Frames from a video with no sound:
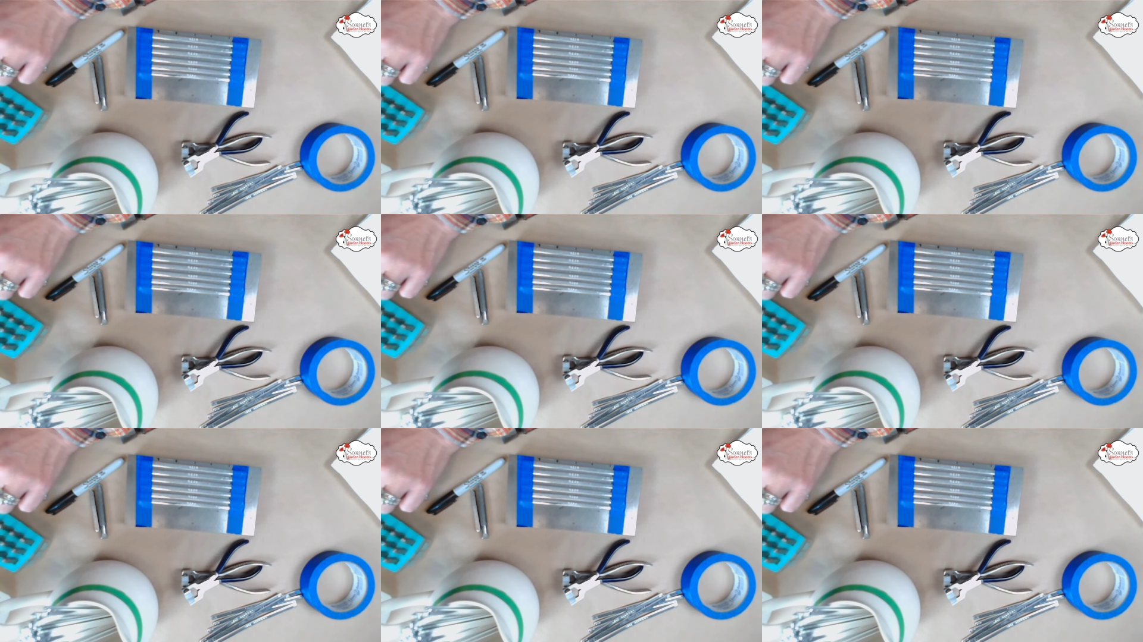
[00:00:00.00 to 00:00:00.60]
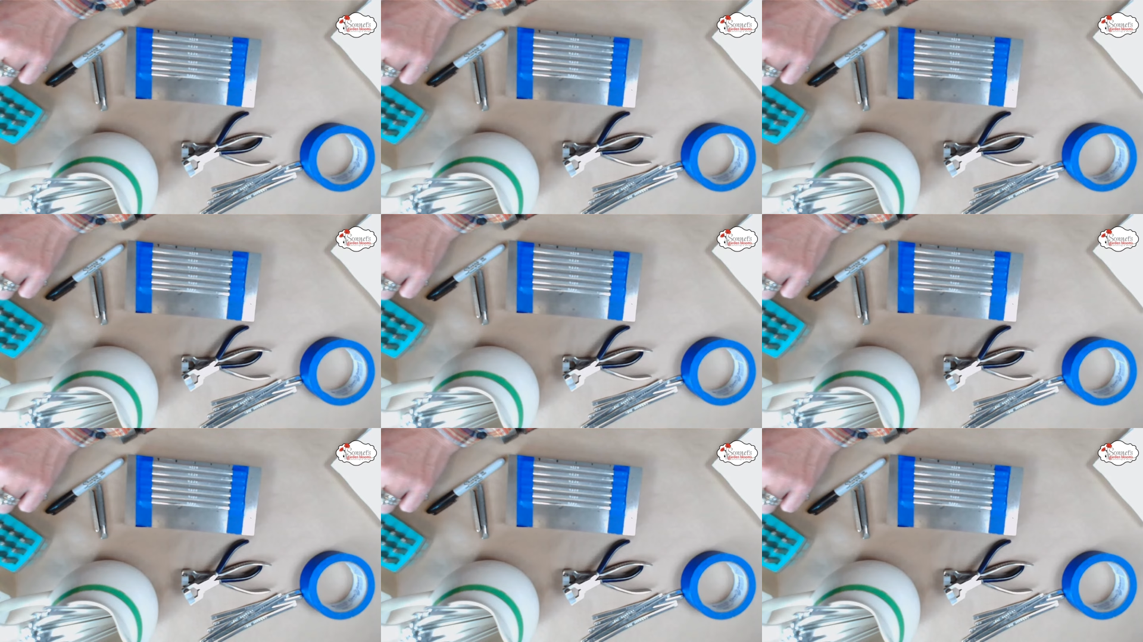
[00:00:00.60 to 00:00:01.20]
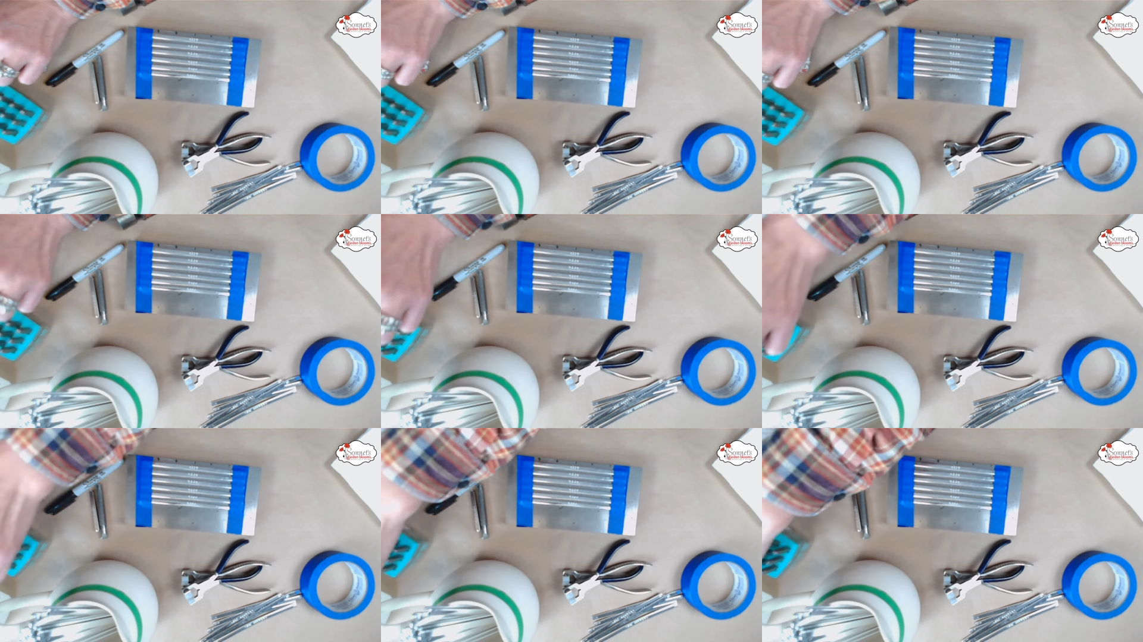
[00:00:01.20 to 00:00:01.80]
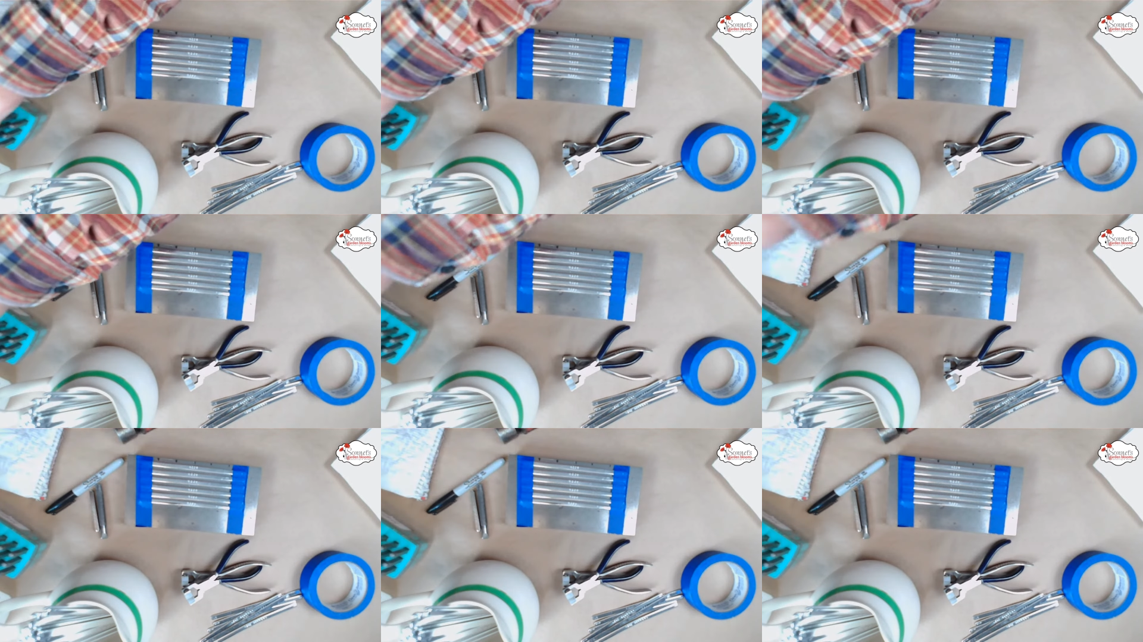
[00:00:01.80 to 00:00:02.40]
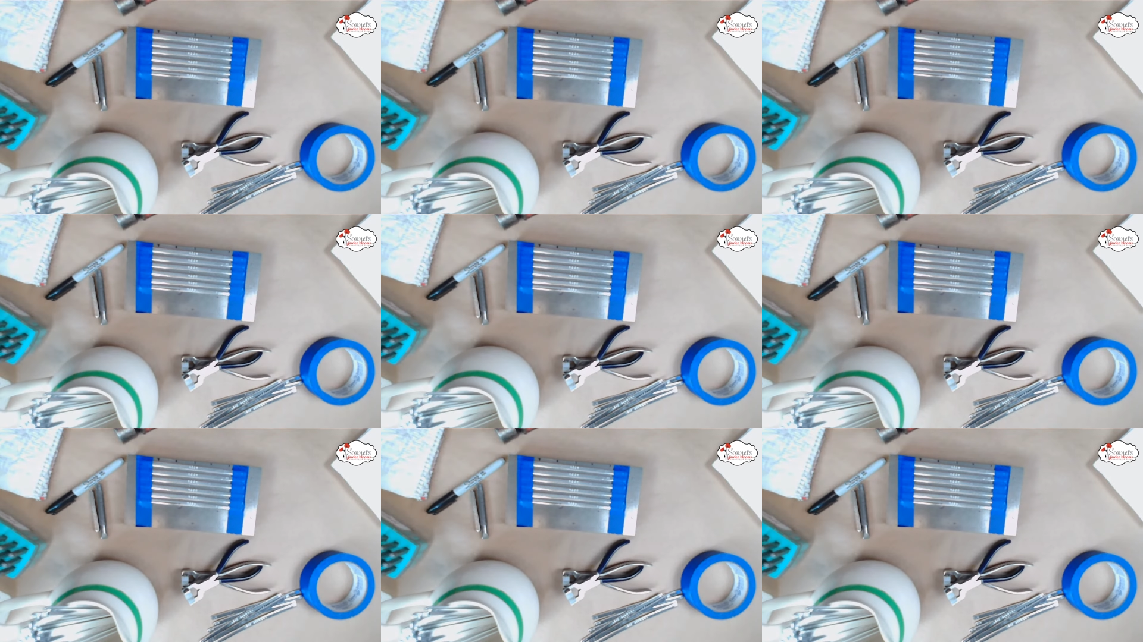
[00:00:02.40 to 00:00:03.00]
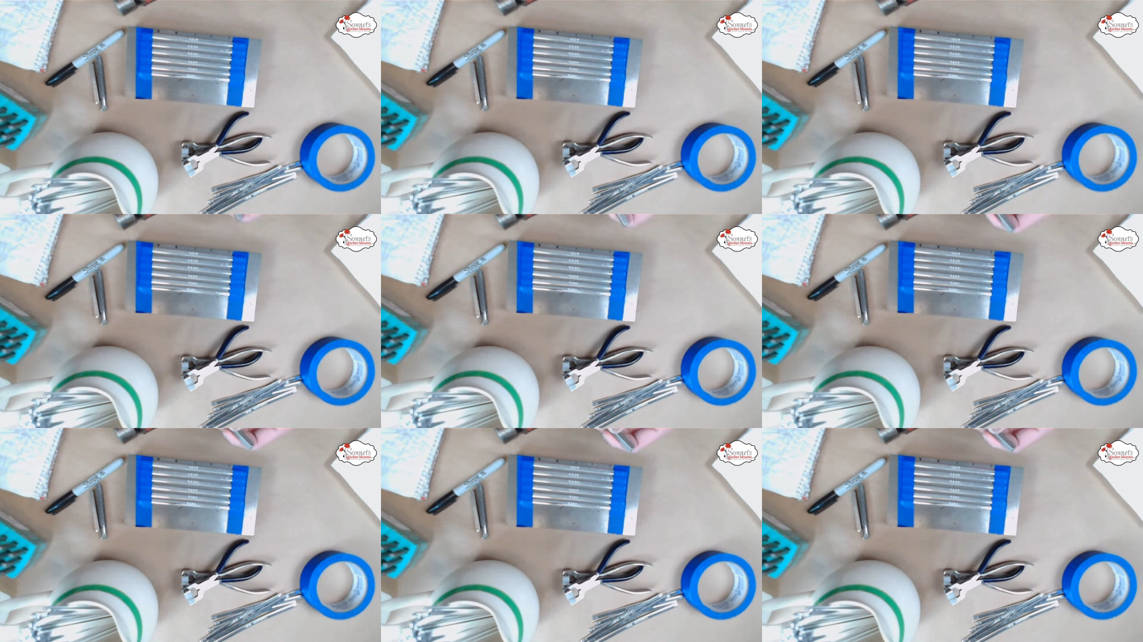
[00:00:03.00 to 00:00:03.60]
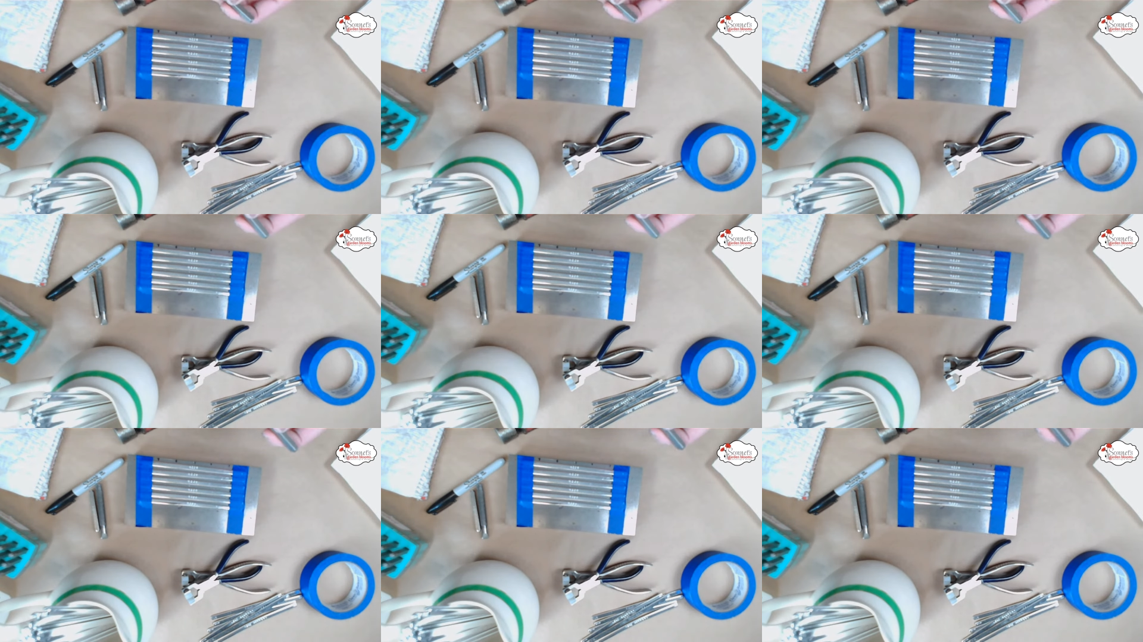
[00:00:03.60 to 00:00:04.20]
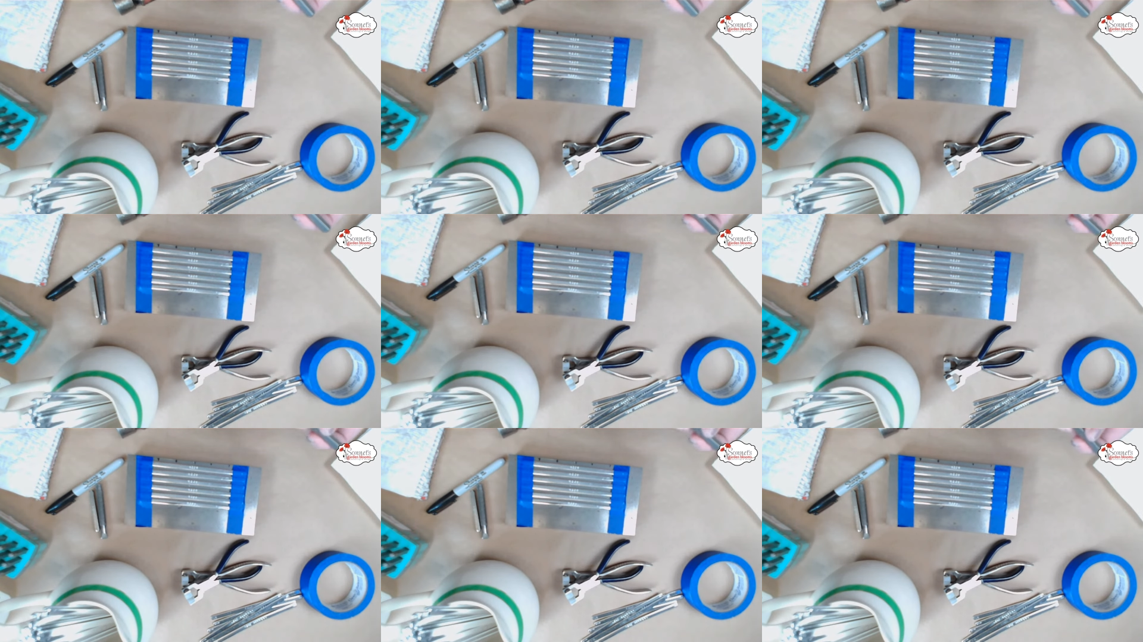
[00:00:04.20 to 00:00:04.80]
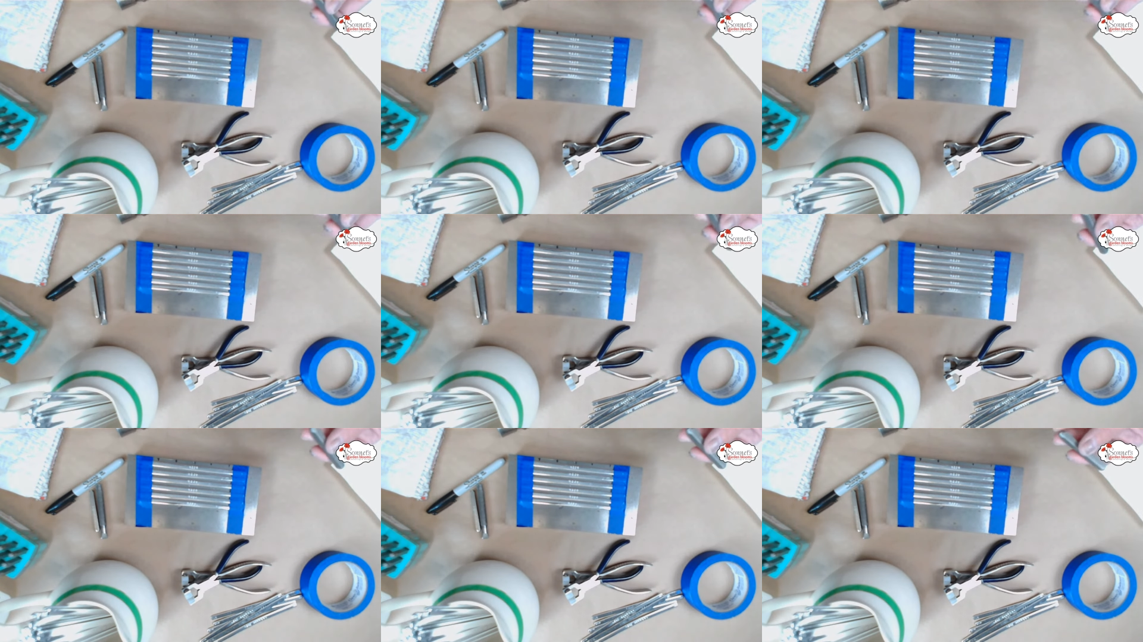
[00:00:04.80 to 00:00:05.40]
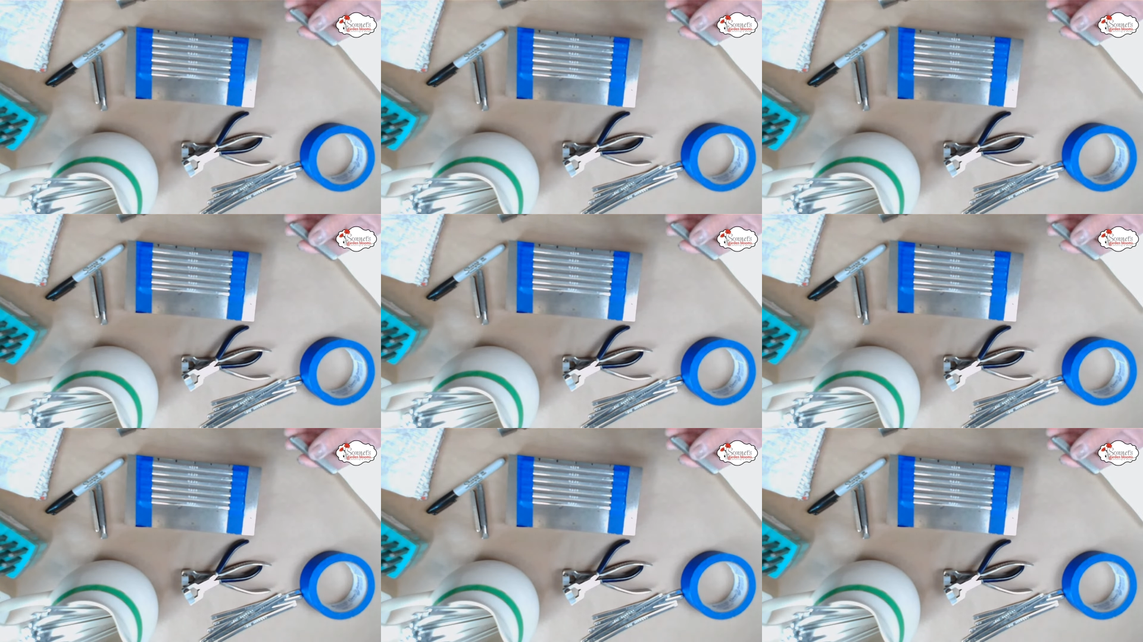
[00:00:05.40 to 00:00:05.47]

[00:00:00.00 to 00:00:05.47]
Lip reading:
[unreadable: no face in view]